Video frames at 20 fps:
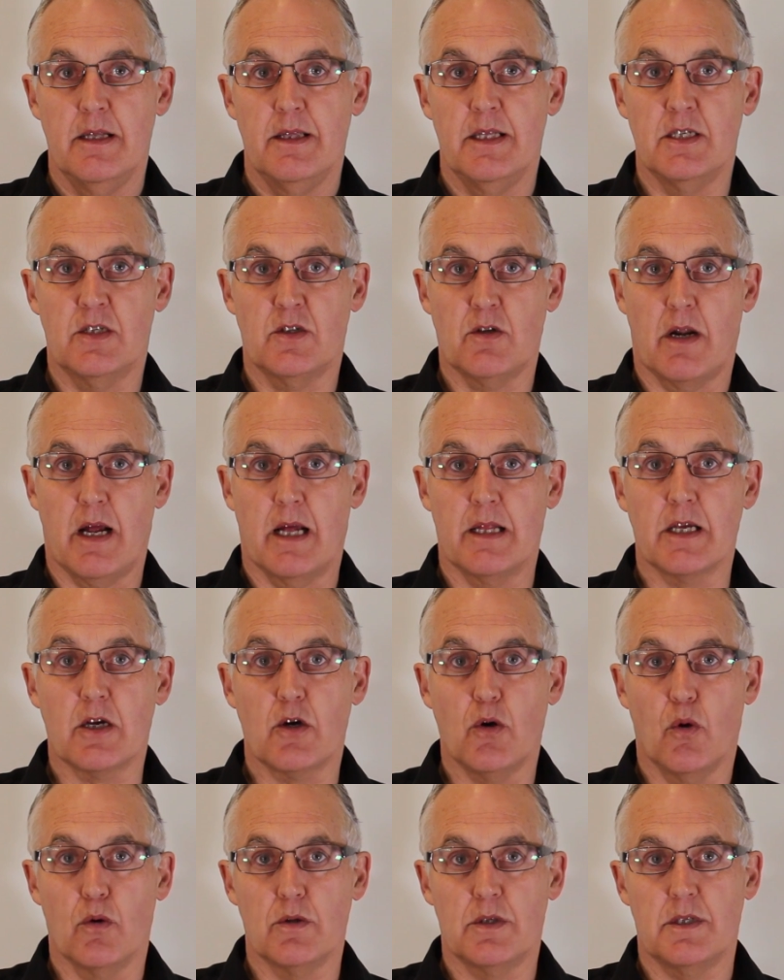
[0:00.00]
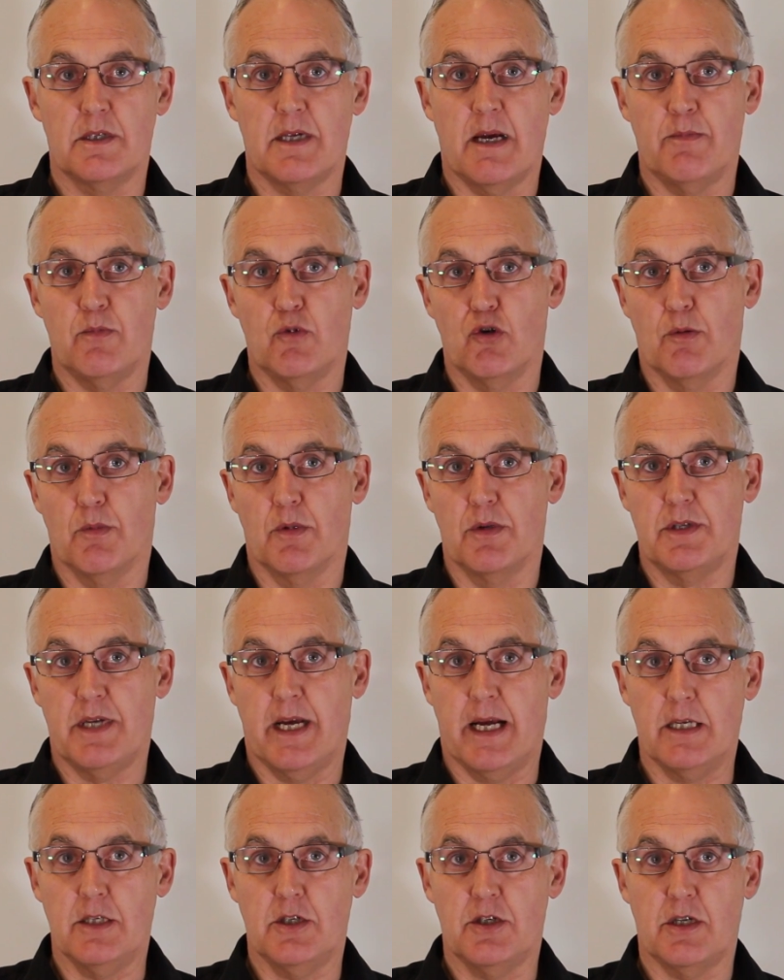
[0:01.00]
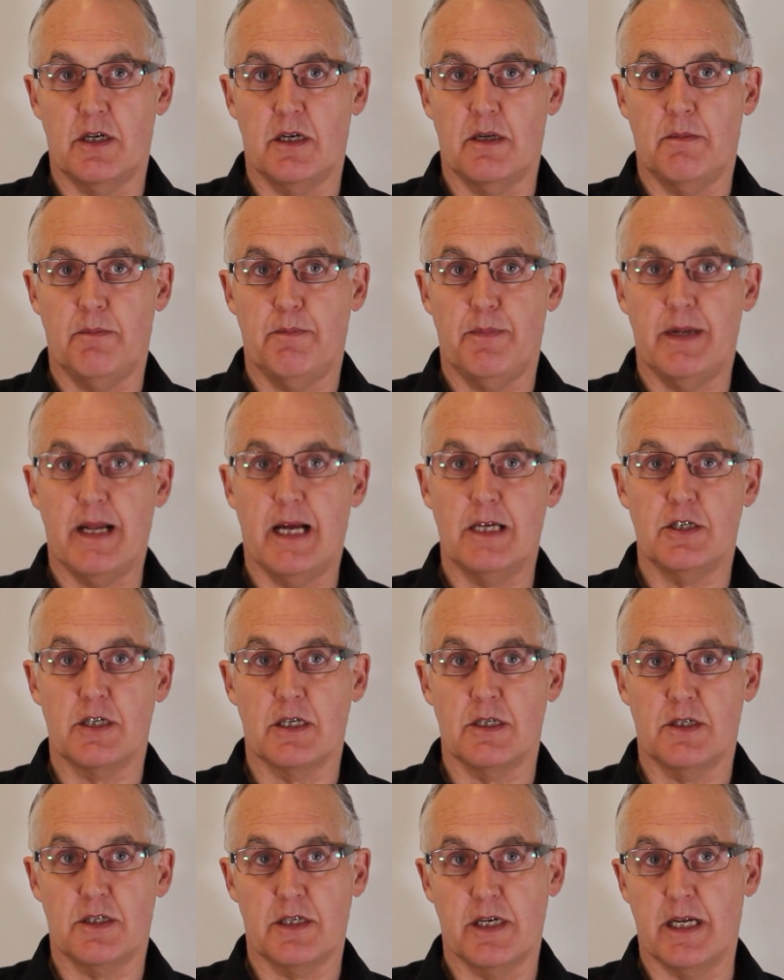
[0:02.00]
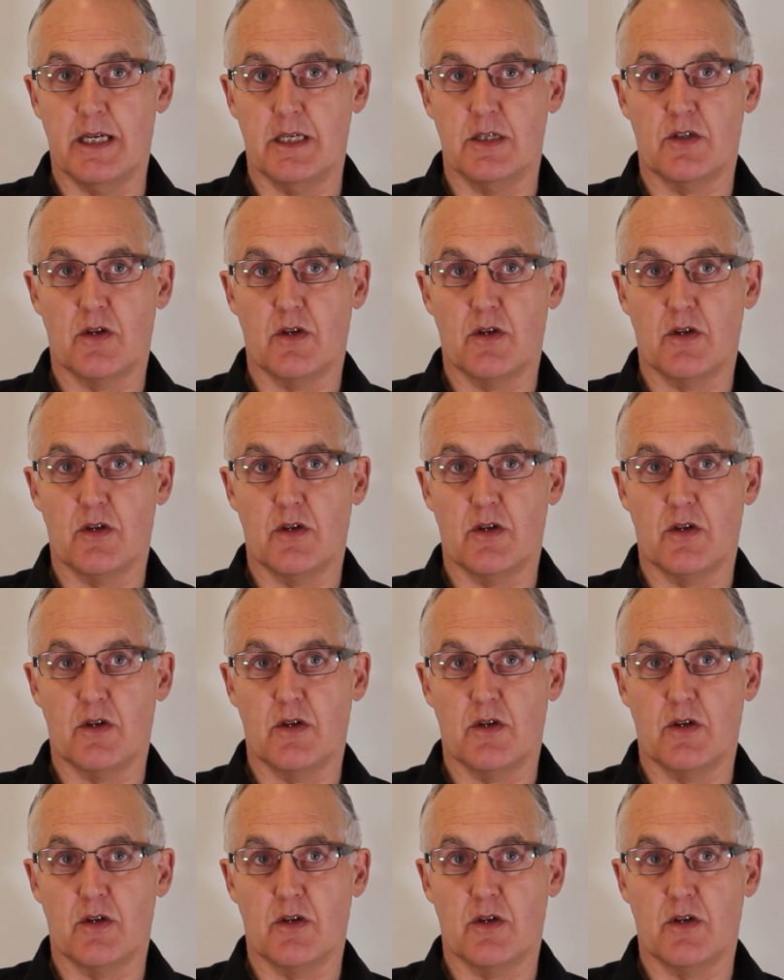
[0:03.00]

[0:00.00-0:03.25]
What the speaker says: This not only causes abnormal tension, but as you can see in this